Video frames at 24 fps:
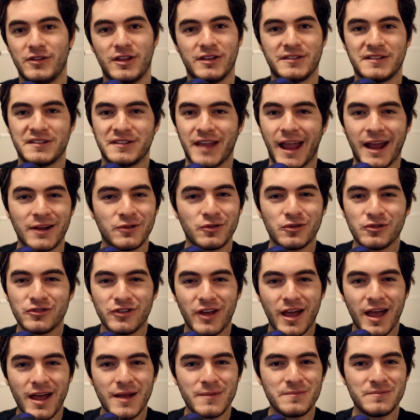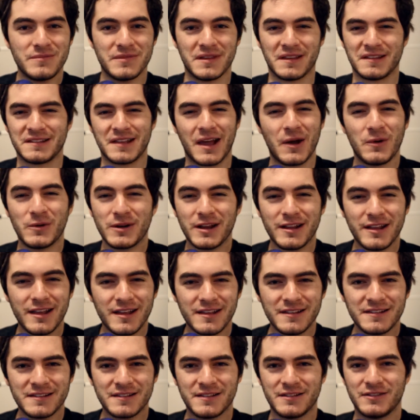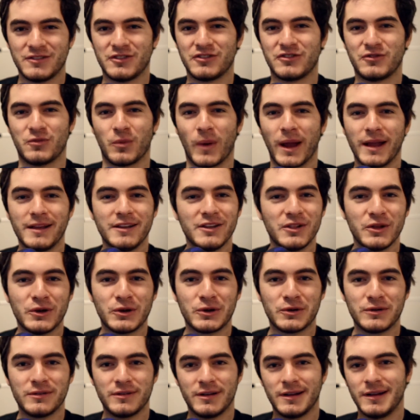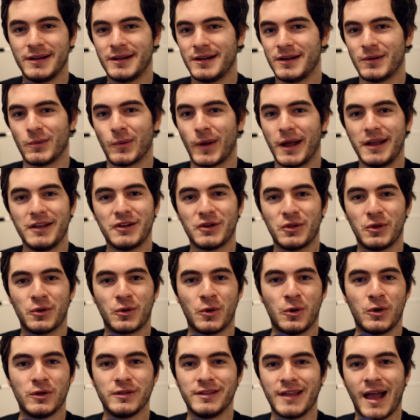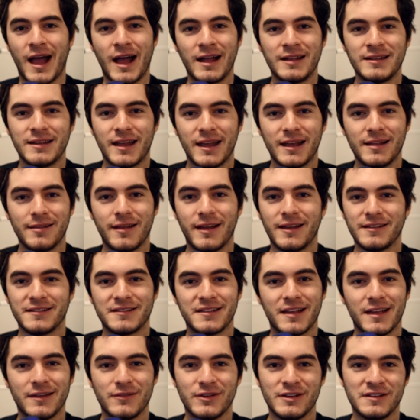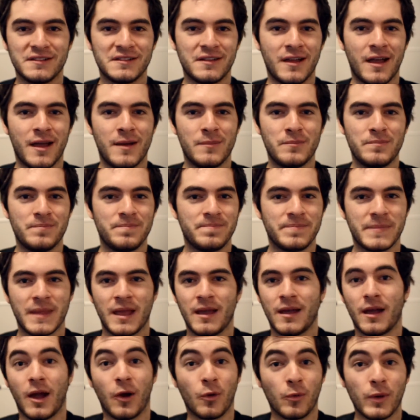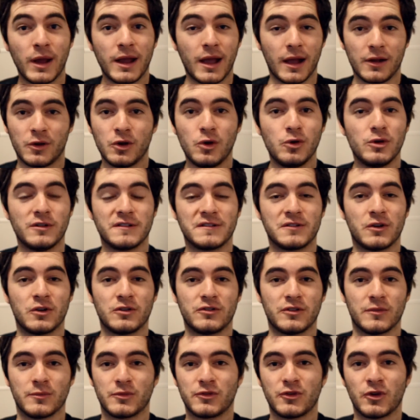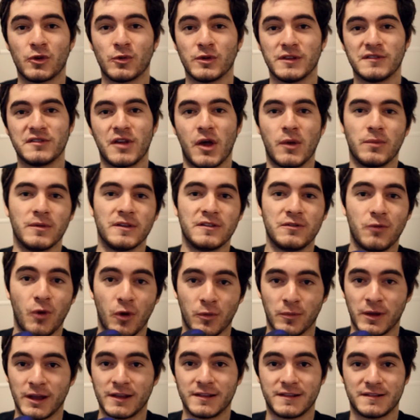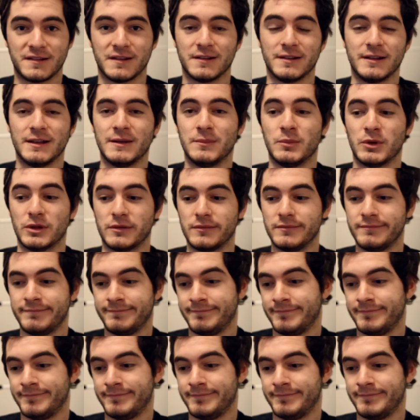standard time? Is that what it is? Just regular old non-daylight savings time? A Google search, I'm sure, would solve this for me instantly, but